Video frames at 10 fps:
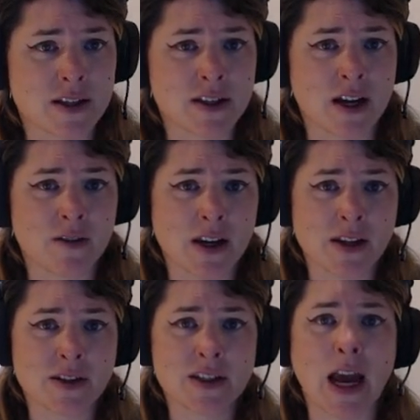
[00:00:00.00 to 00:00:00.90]
it's kind of
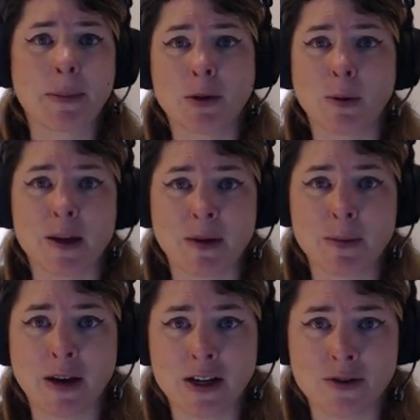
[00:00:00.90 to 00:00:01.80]
getting sapped away by
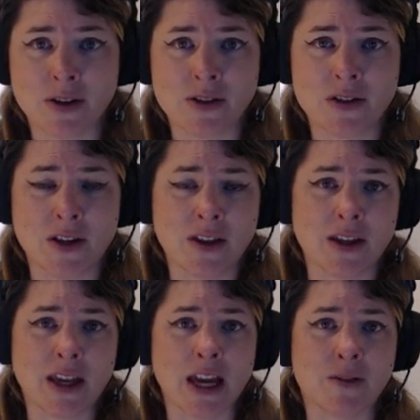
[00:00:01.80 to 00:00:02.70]
patrons in
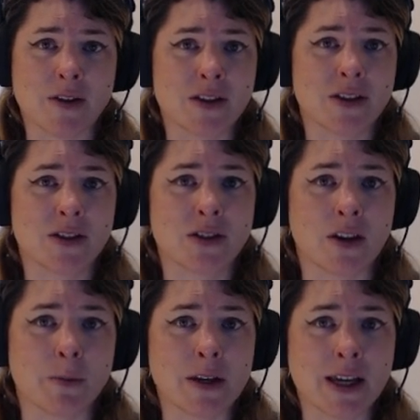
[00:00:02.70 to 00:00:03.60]
the canvas so
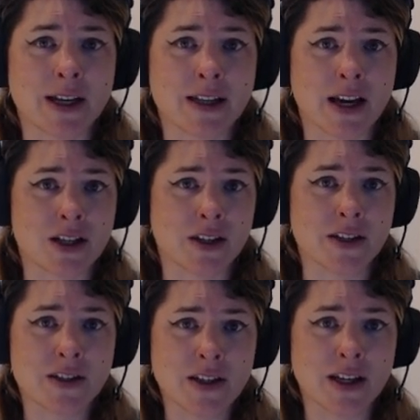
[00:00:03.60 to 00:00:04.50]
that we can't actually
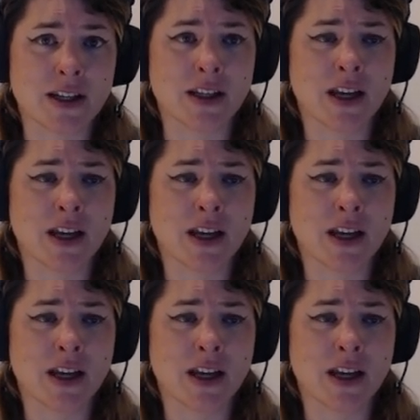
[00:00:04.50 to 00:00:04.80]
see it